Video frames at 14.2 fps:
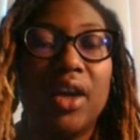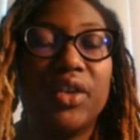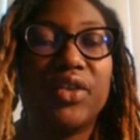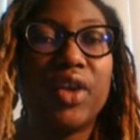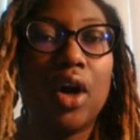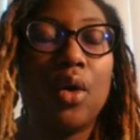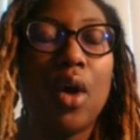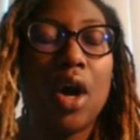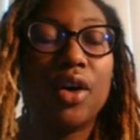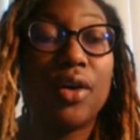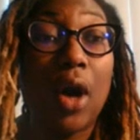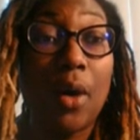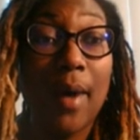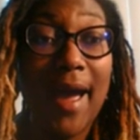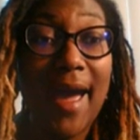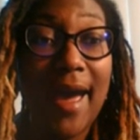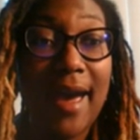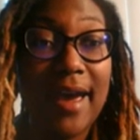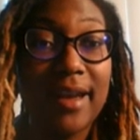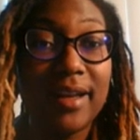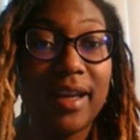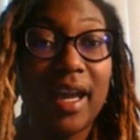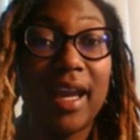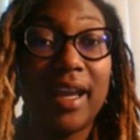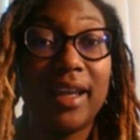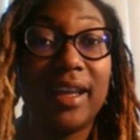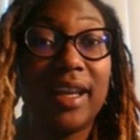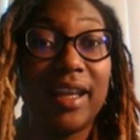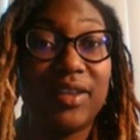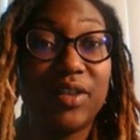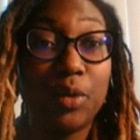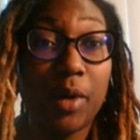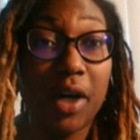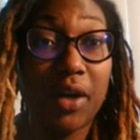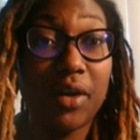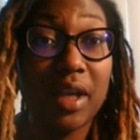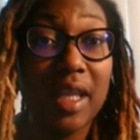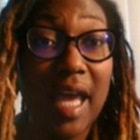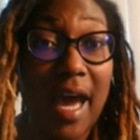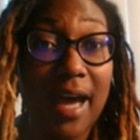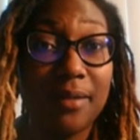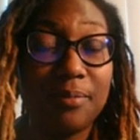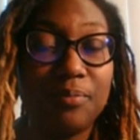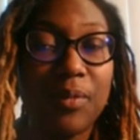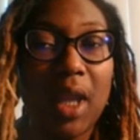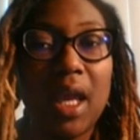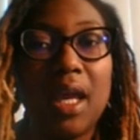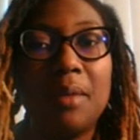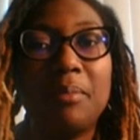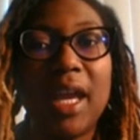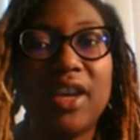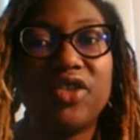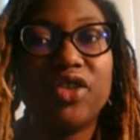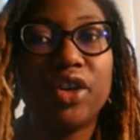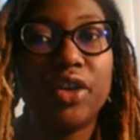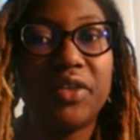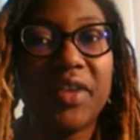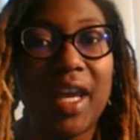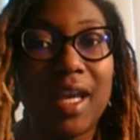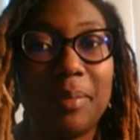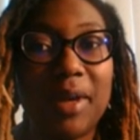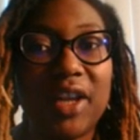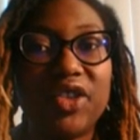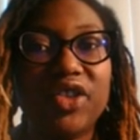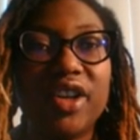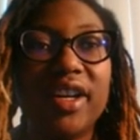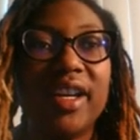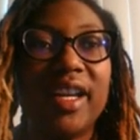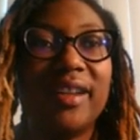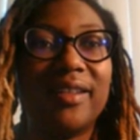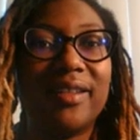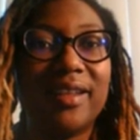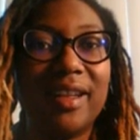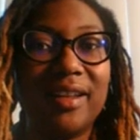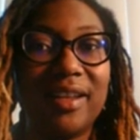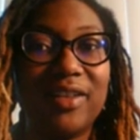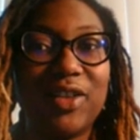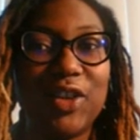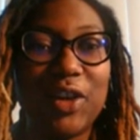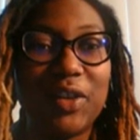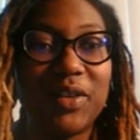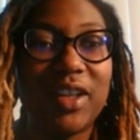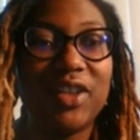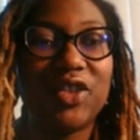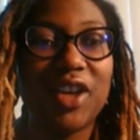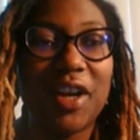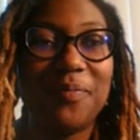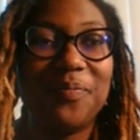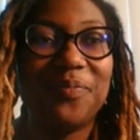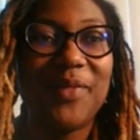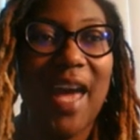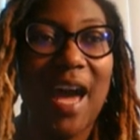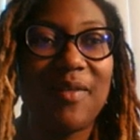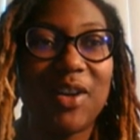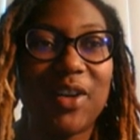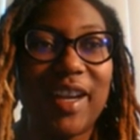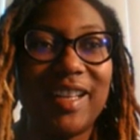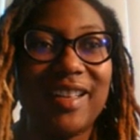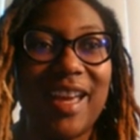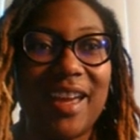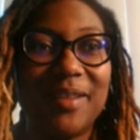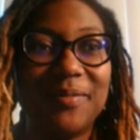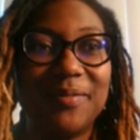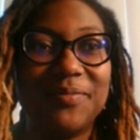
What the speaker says: So go ahead and get to work on that. Make sure you take a picture and send it to your teacher. Have a great day.